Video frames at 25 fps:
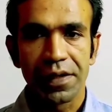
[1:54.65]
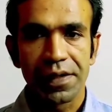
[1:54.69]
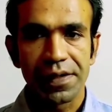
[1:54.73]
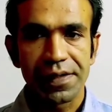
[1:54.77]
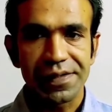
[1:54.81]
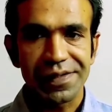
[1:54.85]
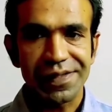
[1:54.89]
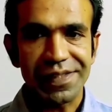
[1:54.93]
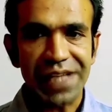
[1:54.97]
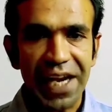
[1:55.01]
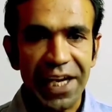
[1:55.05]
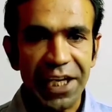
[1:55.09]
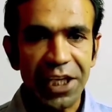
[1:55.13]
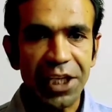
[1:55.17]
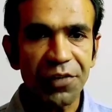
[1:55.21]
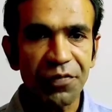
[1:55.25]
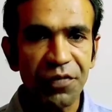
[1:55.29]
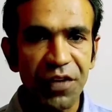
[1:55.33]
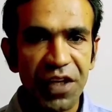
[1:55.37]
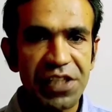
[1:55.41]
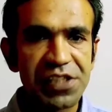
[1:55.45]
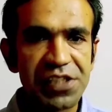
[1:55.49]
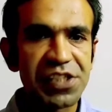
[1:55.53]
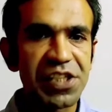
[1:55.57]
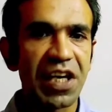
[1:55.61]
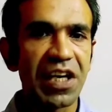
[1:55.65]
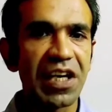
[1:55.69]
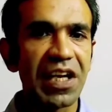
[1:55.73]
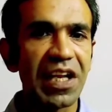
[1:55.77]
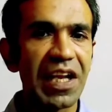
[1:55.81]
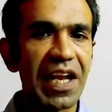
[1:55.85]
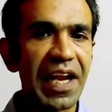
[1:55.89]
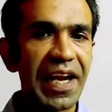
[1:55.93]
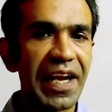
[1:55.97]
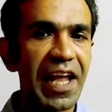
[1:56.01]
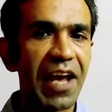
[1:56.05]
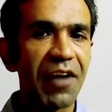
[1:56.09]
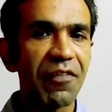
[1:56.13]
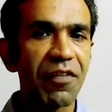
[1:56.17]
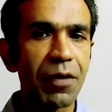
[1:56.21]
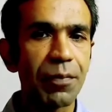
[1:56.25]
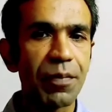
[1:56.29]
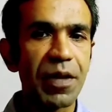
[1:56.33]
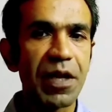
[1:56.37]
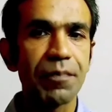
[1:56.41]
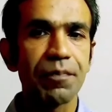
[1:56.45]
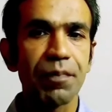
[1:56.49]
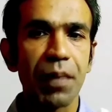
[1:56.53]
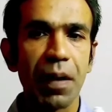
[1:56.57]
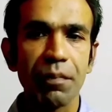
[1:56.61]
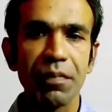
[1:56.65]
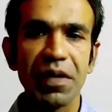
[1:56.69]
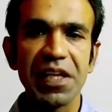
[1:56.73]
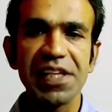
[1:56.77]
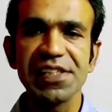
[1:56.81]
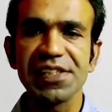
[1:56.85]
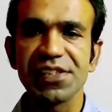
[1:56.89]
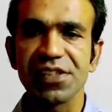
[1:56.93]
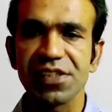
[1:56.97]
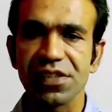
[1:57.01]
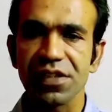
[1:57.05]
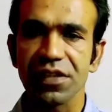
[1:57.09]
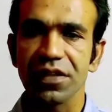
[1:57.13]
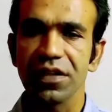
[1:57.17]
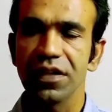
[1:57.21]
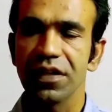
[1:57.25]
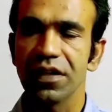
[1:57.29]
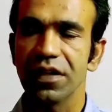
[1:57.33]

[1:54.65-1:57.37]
scientific journal had ever been published.